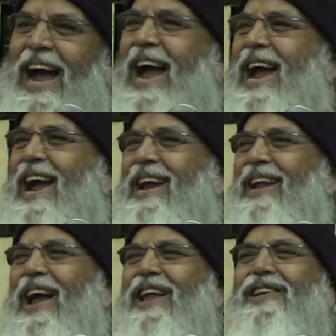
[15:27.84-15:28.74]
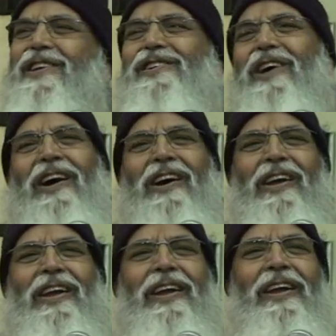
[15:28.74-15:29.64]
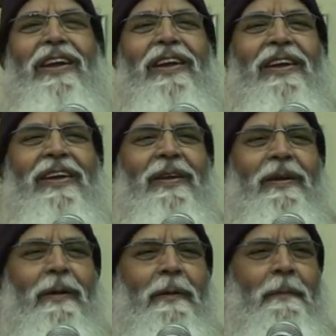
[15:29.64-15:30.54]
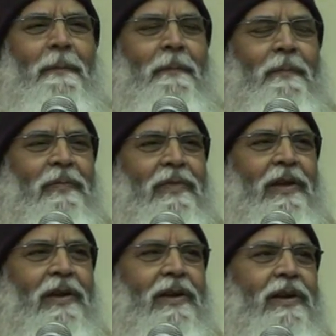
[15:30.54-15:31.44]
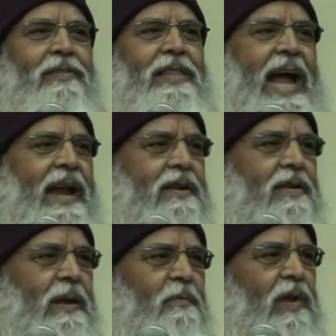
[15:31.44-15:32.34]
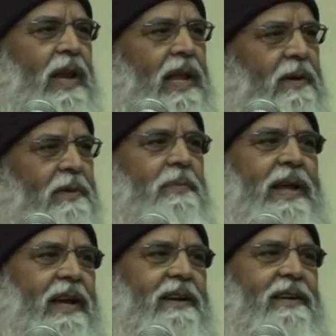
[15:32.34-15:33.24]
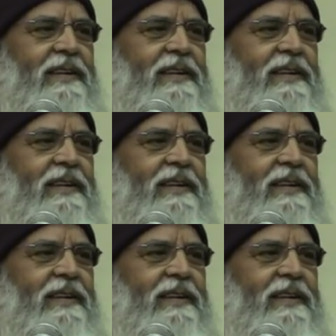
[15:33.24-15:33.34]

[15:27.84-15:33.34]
and enjoying. That dream will never break.